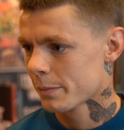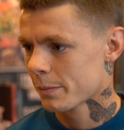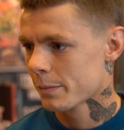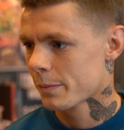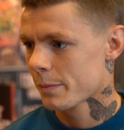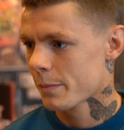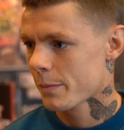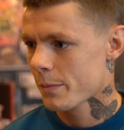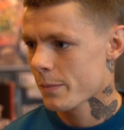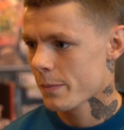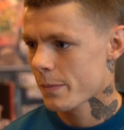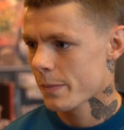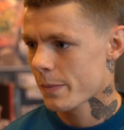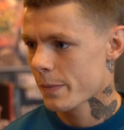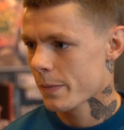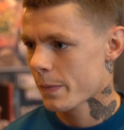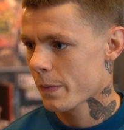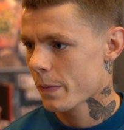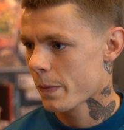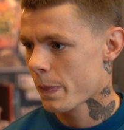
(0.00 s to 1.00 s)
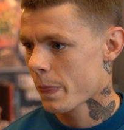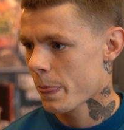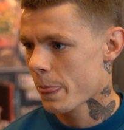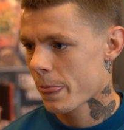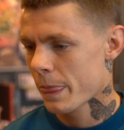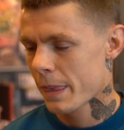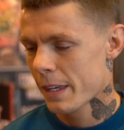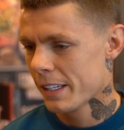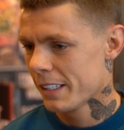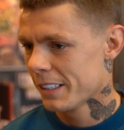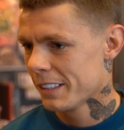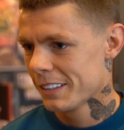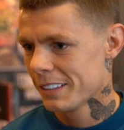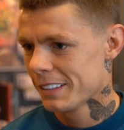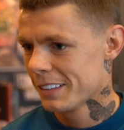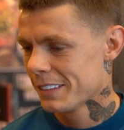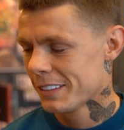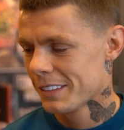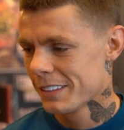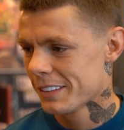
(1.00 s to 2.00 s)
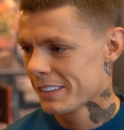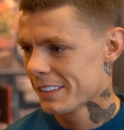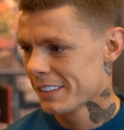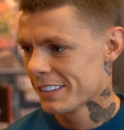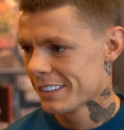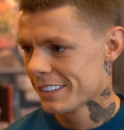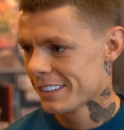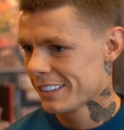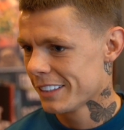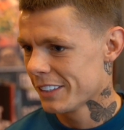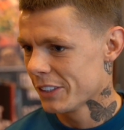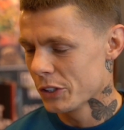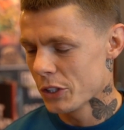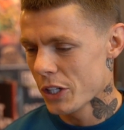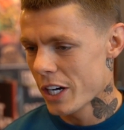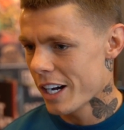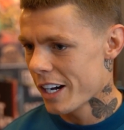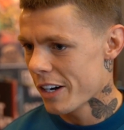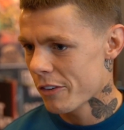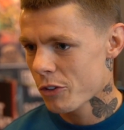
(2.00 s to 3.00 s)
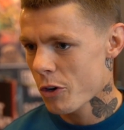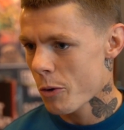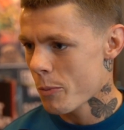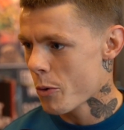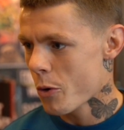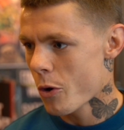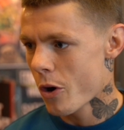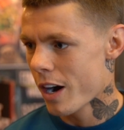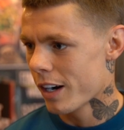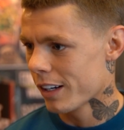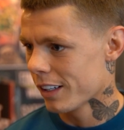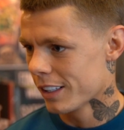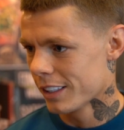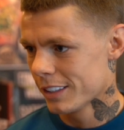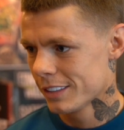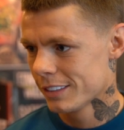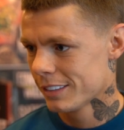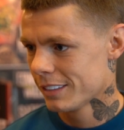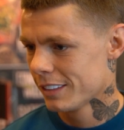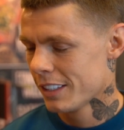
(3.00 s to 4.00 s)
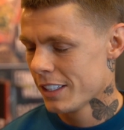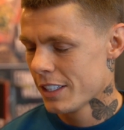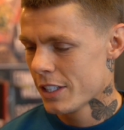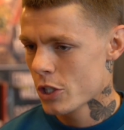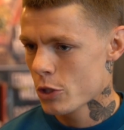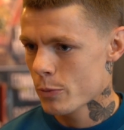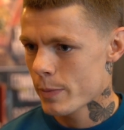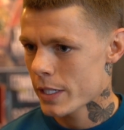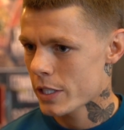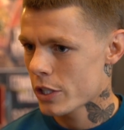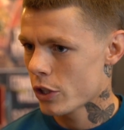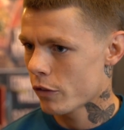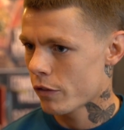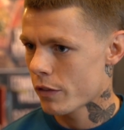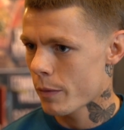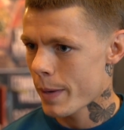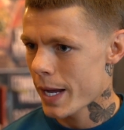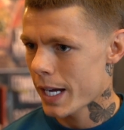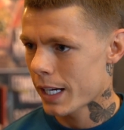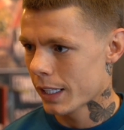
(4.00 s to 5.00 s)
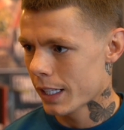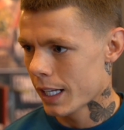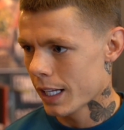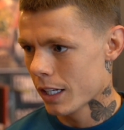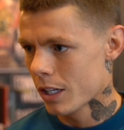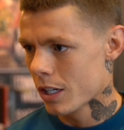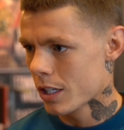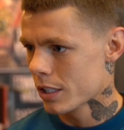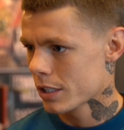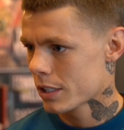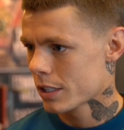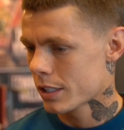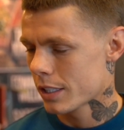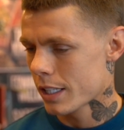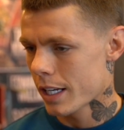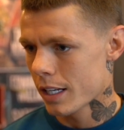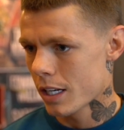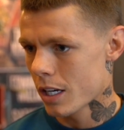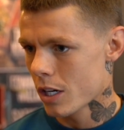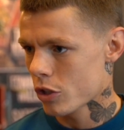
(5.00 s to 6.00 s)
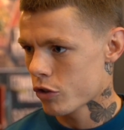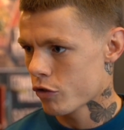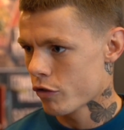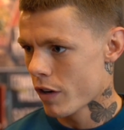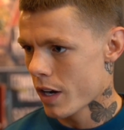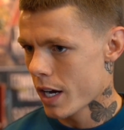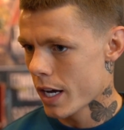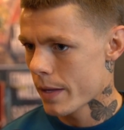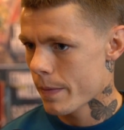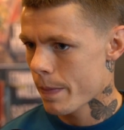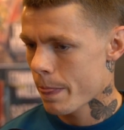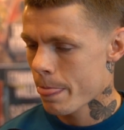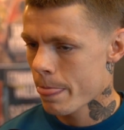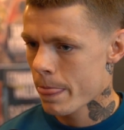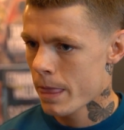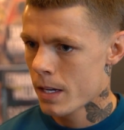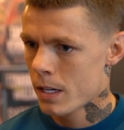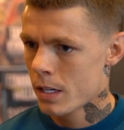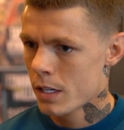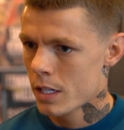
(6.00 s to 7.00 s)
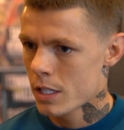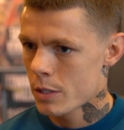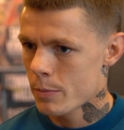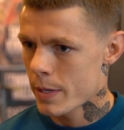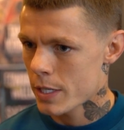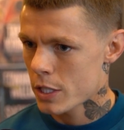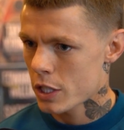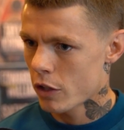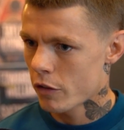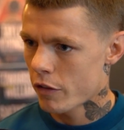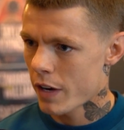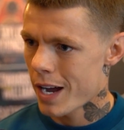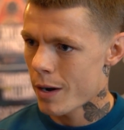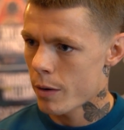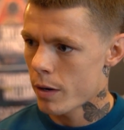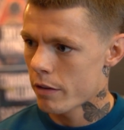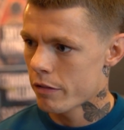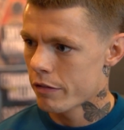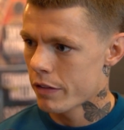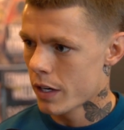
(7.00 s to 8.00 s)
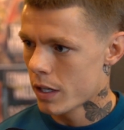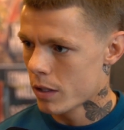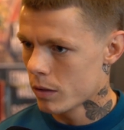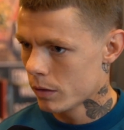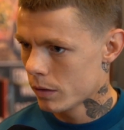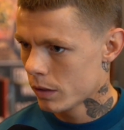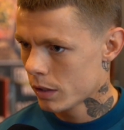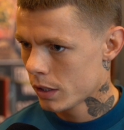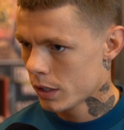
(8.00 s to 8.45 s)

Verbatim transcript: Is that, is that the case here? have you lost some of the hunger? No, I've got more hunger, especially off the back of that last that last fight, especially of how I felt.